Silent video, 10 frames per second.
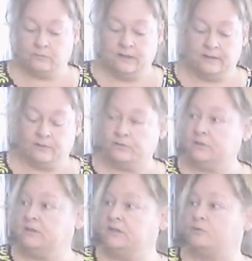Okay, here's
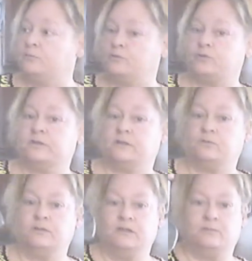the teaspoon, trees. That's
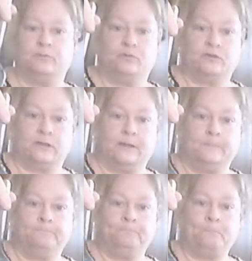what a teaspoon looks like.
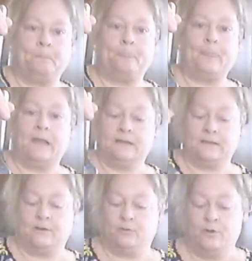Yeah,
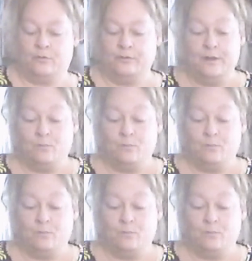I don't know.